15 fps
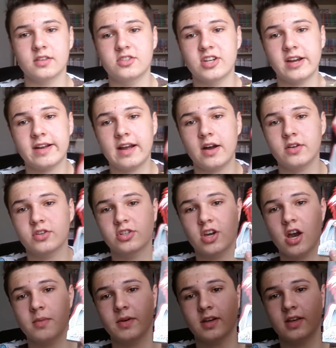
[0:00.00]
check out
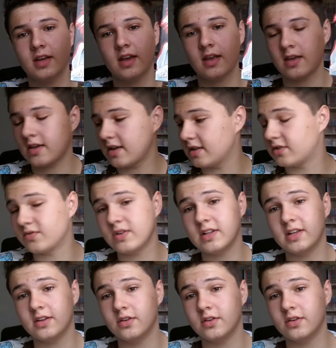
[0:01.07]
Shaman King. It's really